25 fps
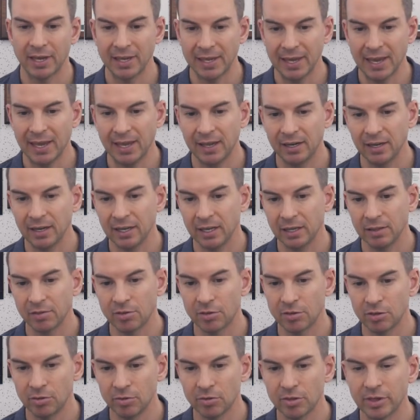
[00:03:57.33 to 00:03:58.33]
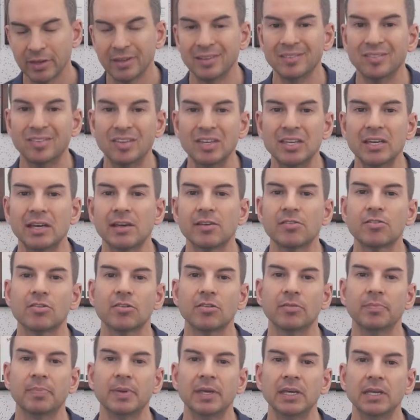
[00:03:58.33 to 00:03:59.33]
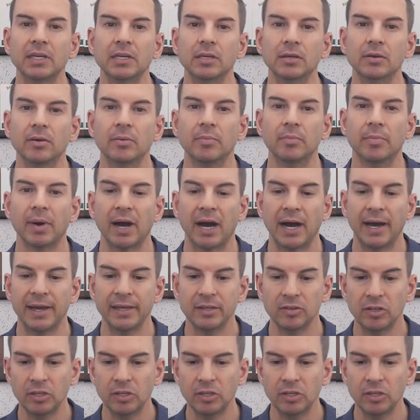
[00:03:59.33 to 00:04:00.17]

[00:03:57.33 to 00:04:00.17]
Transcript: Again, it's using DHCP by